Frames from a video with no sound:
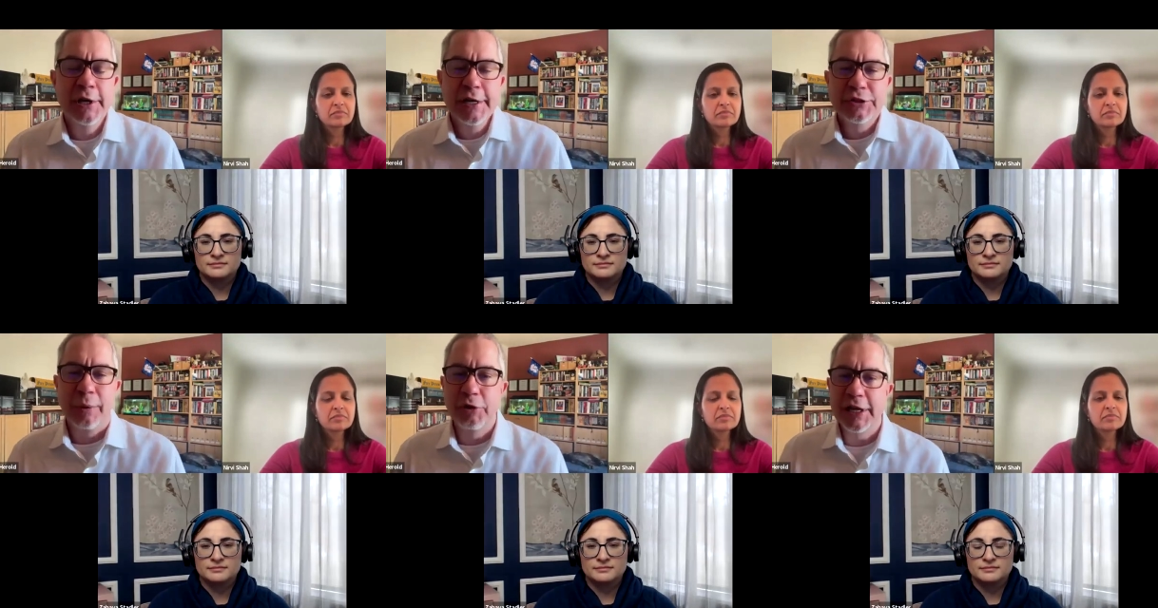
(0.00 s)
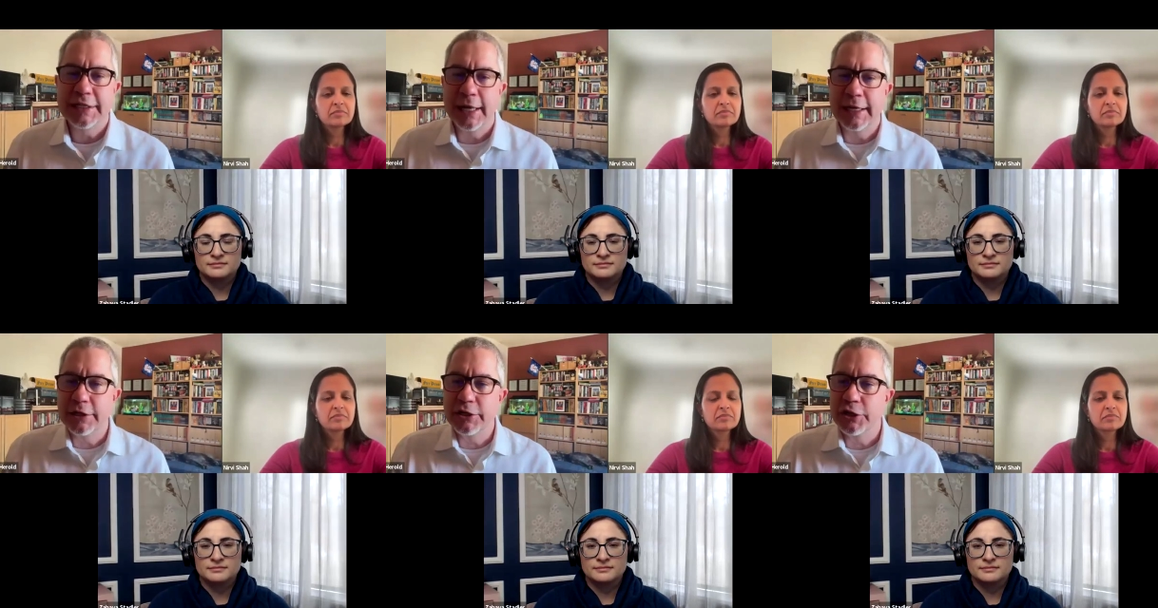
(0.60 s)
Speaker 1: So I'm really
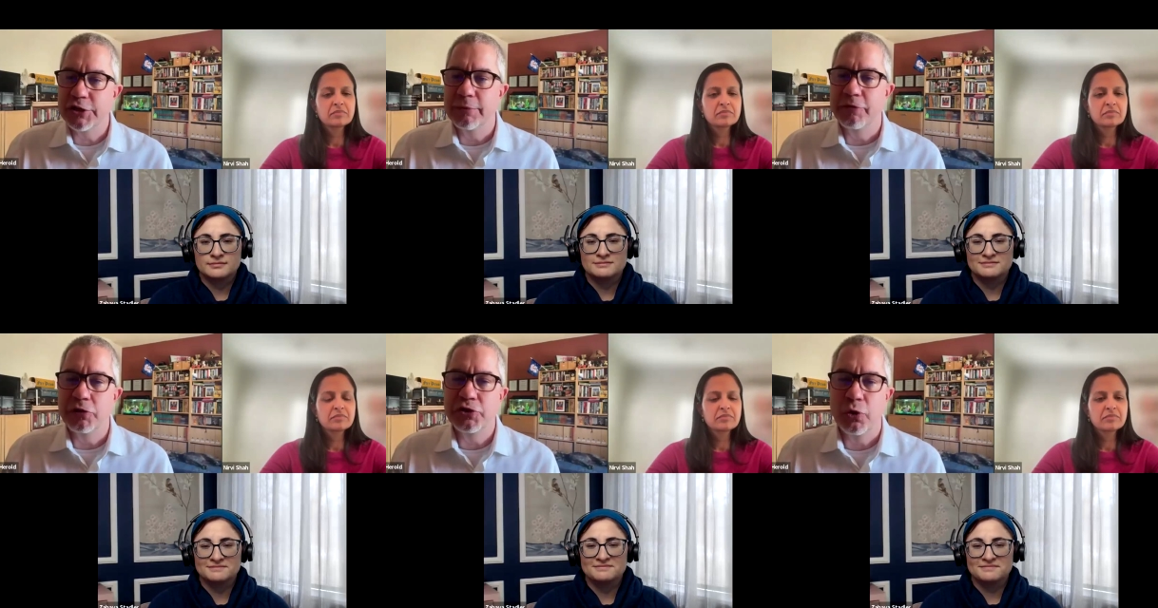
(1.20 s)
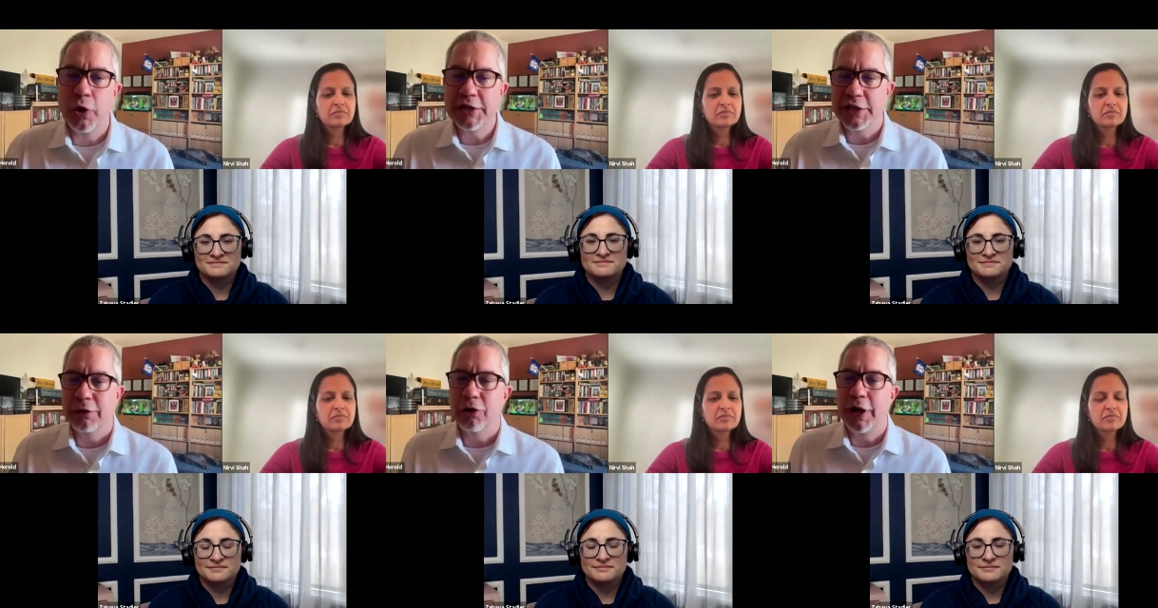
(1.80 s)
excited to share some of those stories
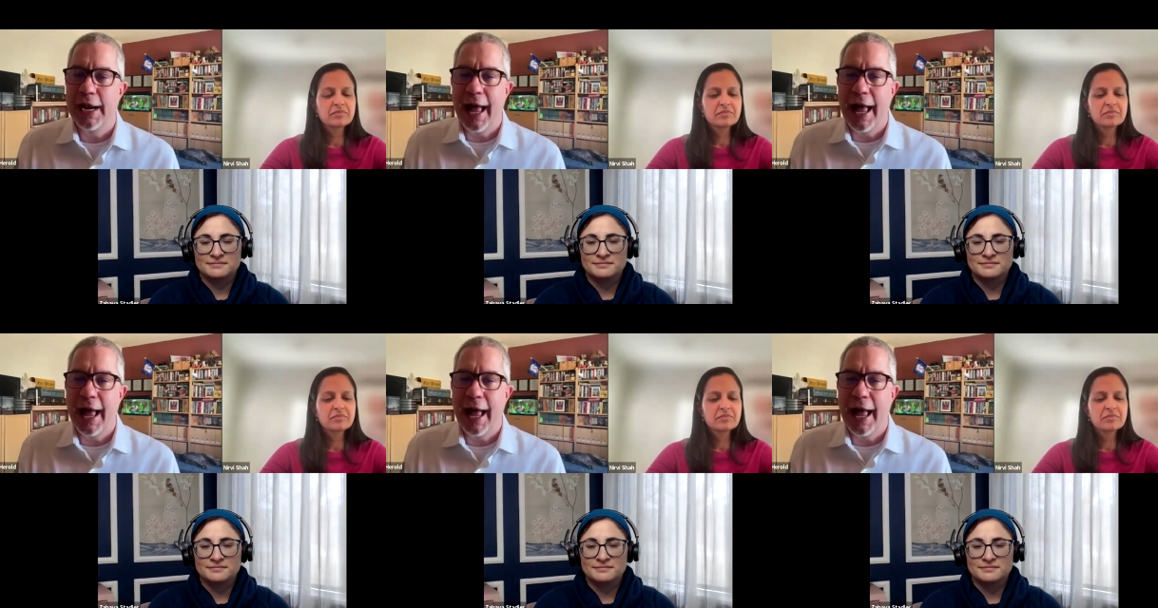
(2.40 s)
and to look at